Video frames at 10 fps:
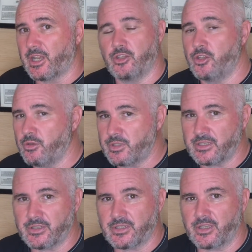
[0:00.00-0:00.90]
Use
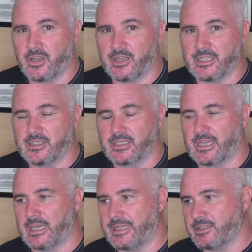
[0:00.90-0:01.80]
it as a guide.
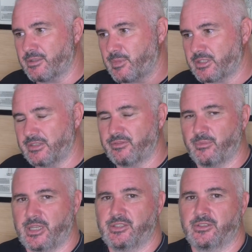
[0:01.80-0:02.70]
Collate as much
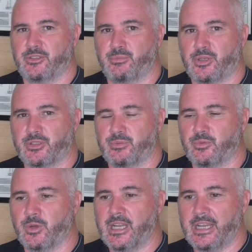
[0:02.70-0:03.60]
information as possible.